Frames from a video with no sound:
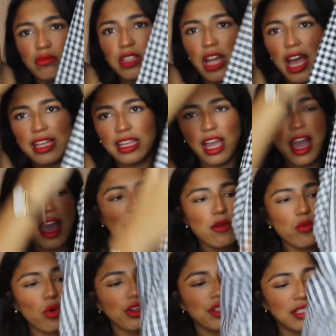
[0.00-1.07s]
Like,
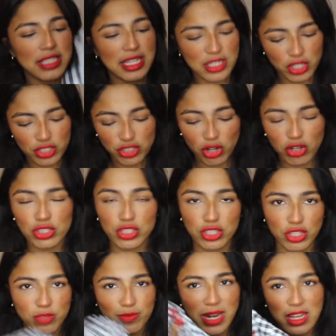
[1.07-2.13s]
I wanted a dog
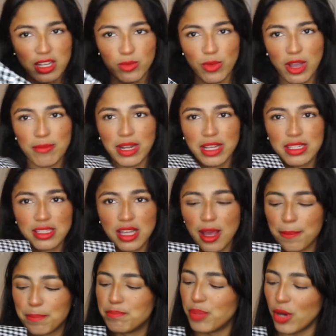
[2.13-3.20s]
tooth black and white
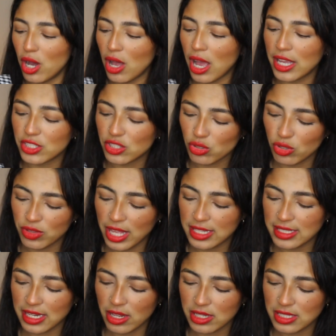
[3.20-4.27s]
blazer, but I saw
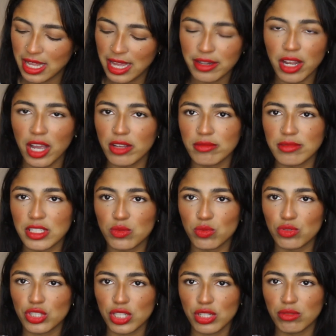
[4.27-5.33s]
this and I was like, no, this
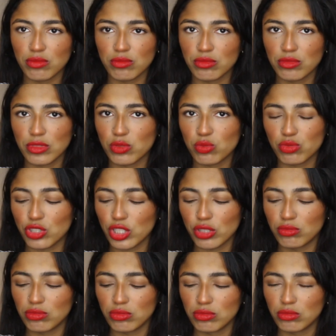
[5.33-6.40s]
will do. This will
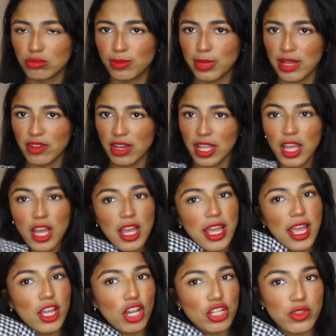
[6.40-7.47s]
do perfectly.
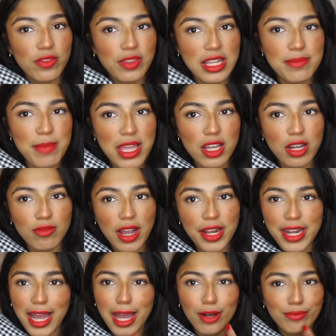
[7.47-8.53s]
It goes with this makeup
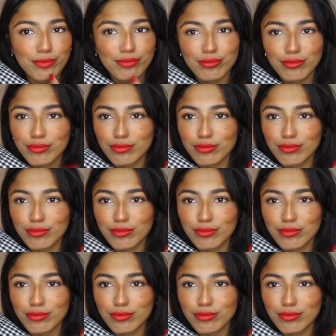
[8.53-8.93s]
right now.